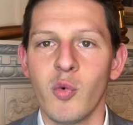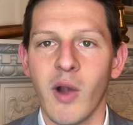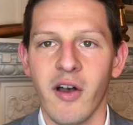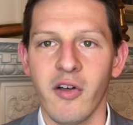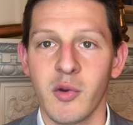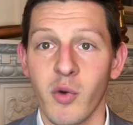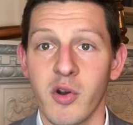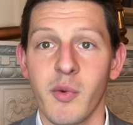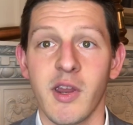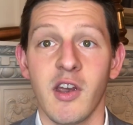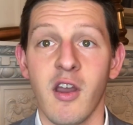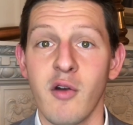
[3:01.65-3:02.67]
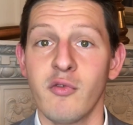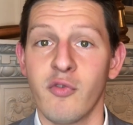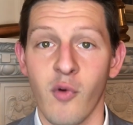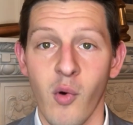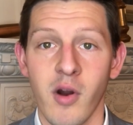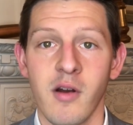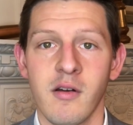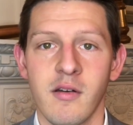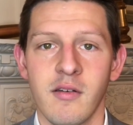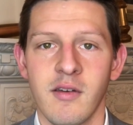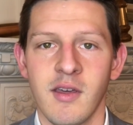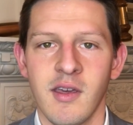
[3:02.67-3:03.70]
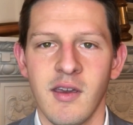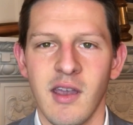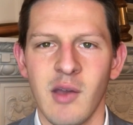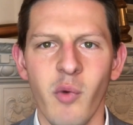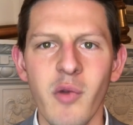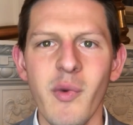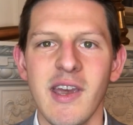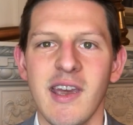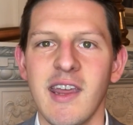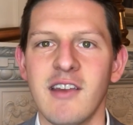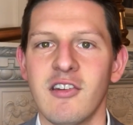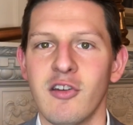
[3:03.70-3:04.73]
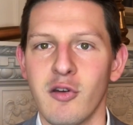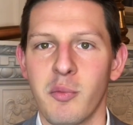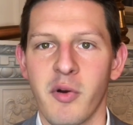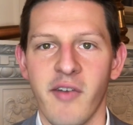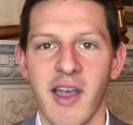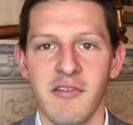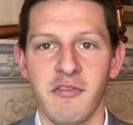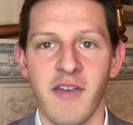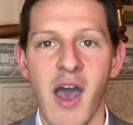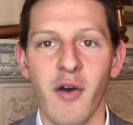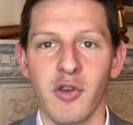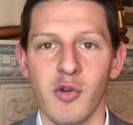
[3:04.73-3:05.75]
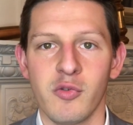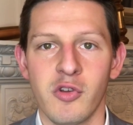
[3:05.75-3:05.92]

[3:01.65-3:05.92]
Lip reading: well and what are we known for? And what do we need to do to provide value